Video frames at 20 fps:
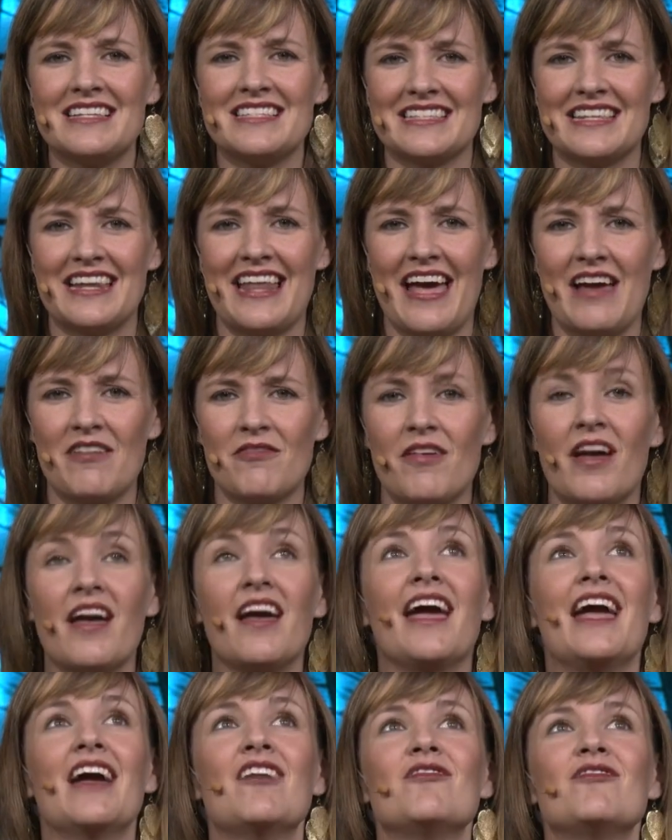in his life,
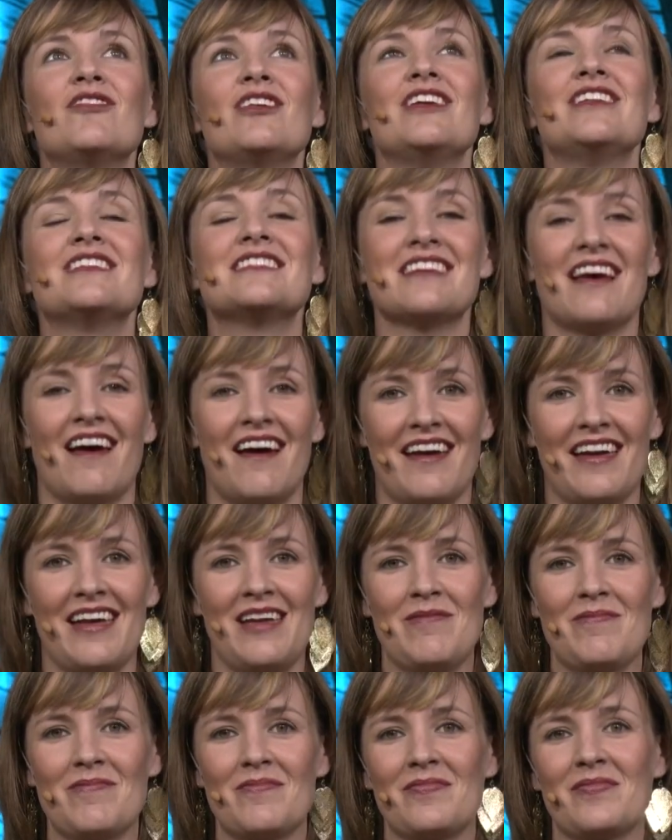every
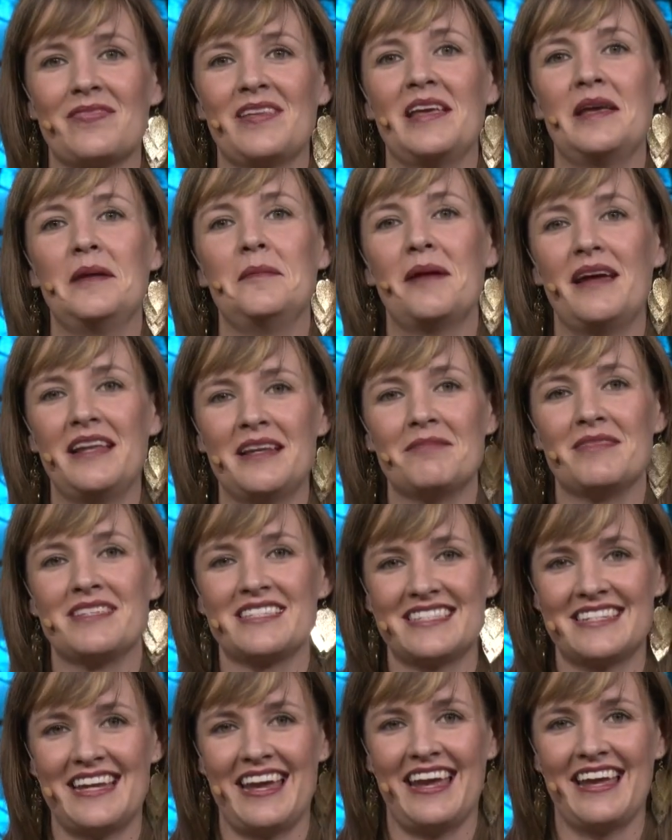time he made a
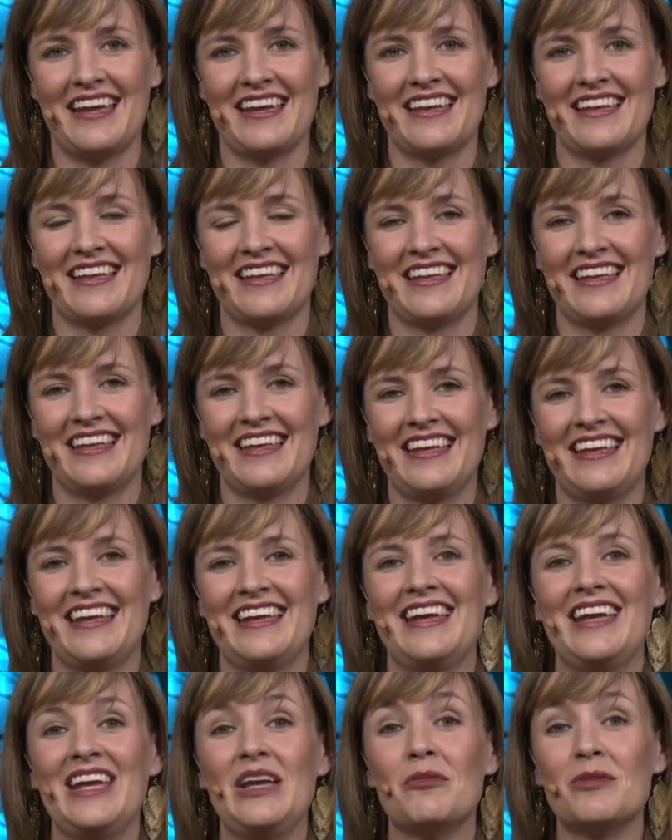mistake,
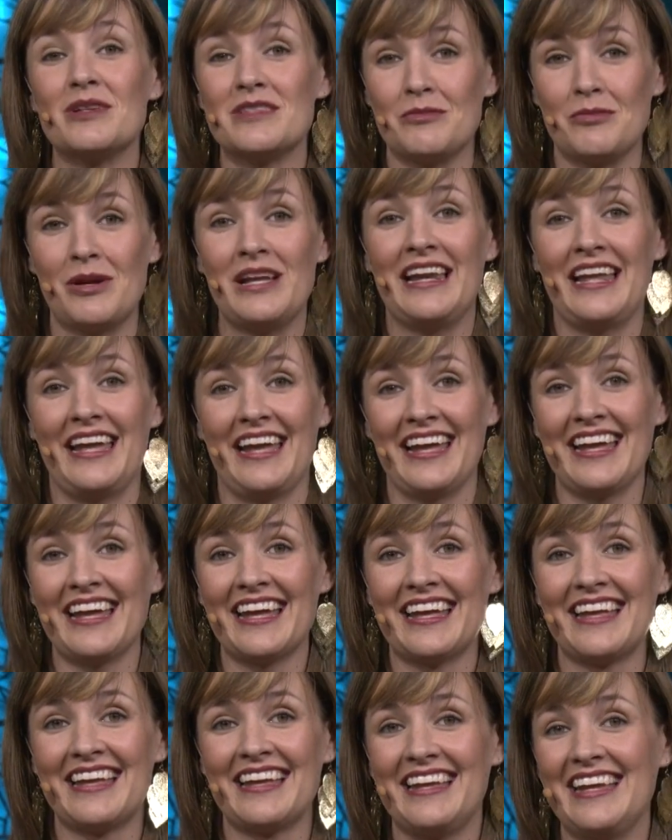he was
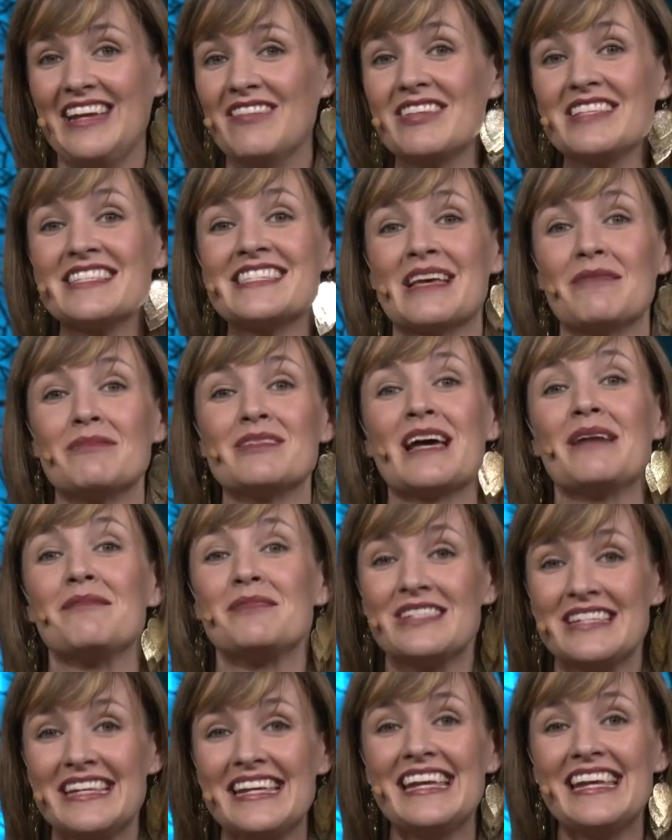willing, even
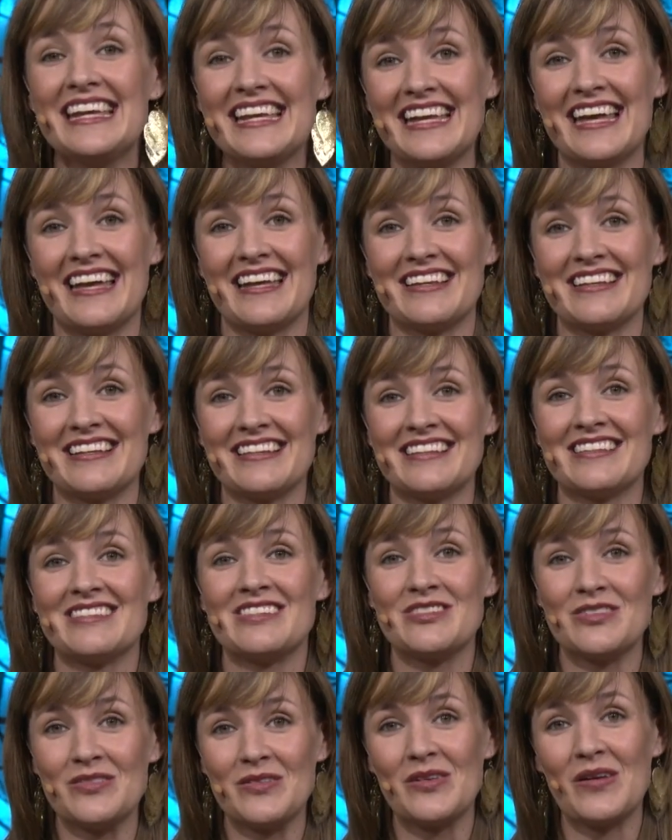sometimes eager,
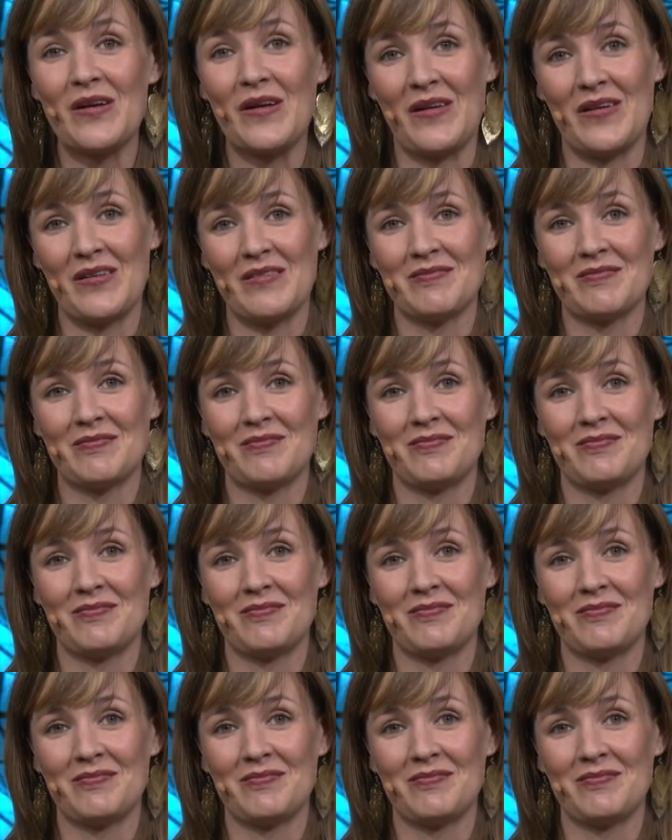to grow.